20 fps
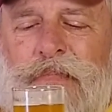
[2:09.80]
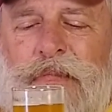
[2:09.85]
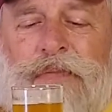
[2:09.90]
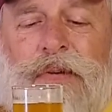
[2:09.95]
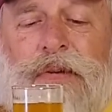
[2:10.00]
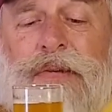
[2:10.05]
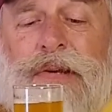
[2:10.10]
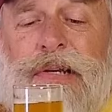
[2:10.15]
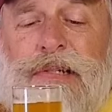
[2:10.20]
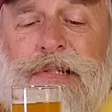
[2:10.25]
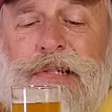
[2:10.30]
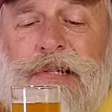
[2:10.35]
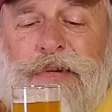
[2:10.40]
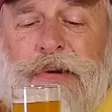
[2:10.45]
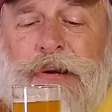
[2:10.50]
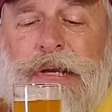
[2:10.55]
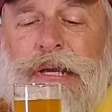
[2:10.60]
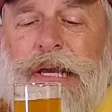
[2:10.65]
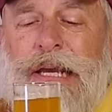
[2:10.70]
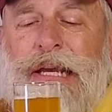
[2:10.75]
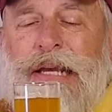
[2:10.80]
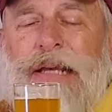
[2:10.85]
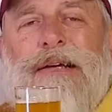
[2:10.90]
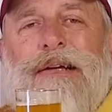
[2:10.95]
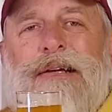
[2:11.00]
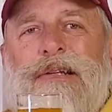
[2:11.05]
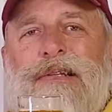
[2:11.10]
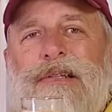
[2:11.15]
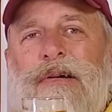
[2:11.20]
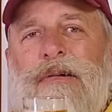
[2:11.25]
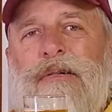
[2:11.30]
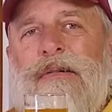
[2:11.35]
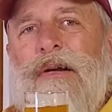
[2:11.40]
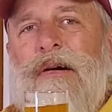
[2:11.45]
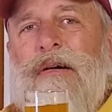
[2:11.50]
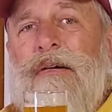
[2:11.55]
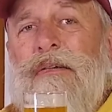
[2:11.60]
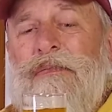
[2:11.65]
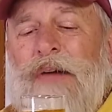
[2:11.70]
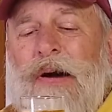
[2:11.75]
Very easy drinking. Don't
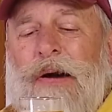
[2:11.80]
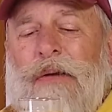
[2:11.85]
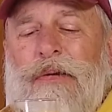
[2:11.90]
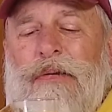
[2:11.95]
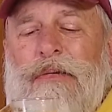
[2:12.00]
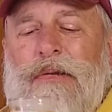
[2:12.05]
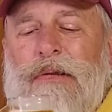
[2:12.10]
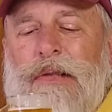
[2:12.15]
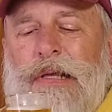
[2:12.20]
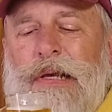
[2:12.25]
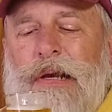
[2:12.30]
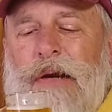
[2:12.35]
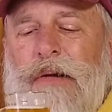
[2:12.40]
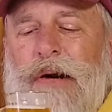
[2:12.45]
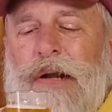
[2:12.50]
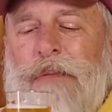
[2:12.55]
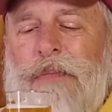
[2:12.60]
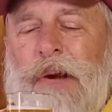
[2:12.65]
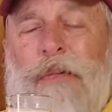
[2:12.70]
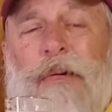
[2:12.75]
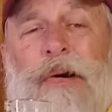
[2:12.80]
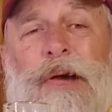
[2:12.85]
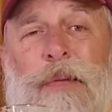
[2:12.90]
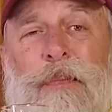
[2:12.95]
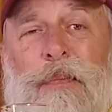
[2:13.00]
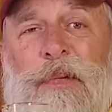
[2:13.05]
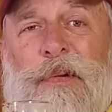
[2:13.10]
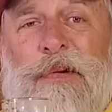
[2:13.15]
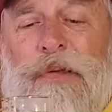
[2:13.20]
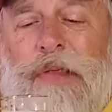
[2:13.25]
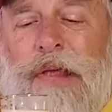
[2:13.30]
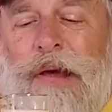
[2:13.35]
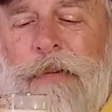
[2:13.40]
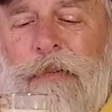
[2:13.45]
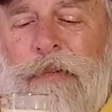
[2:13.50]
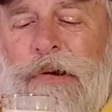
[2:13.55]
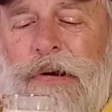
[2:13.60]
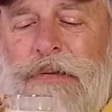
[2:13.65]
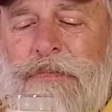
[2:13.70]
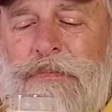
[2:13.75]
know if I would really go out of my way to brew that
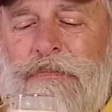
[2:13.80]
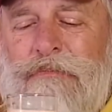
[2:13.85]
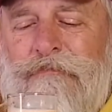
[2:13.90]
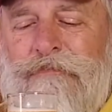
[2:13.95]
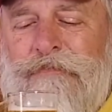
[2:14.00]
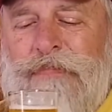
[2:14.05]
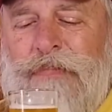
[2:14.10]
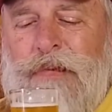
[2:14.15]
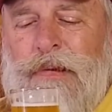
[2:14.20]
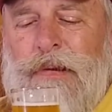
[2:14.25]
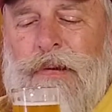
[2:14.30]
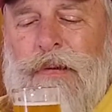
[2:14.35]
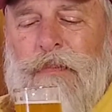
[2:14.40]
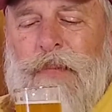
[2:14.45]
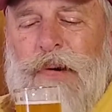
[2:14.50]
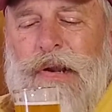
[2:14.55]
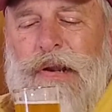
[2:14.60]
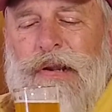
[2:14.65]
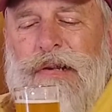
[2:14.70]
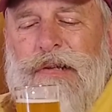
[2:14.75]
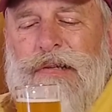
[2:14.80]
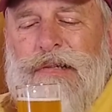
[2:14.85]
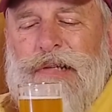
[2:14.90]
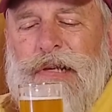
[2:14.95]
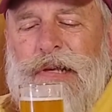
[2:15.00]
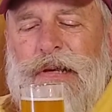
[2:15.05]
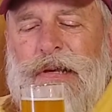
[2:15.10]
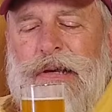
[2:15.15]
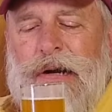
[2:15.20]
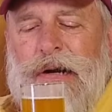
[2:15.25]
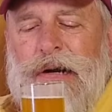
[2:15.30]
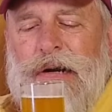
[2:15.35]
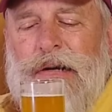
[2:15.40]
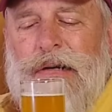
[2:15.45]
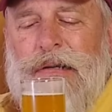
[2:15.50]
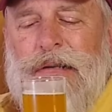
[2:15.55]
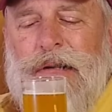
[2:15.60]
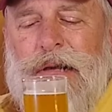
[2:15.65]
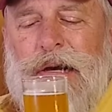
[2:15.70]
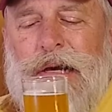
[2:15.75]
one, but it is
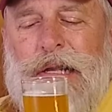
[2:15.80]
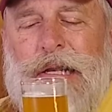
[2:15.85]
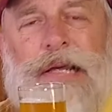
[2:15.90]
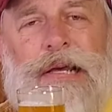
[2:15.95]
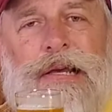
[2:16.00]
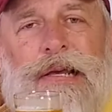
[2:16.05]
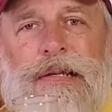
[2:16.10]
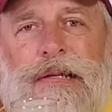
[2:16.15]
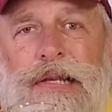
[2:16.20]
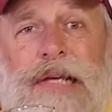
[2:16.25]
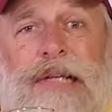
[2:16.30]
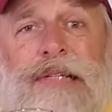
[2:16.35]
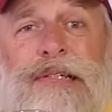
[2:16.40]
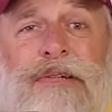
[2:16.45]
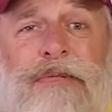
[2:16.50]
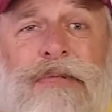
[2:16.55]
an easy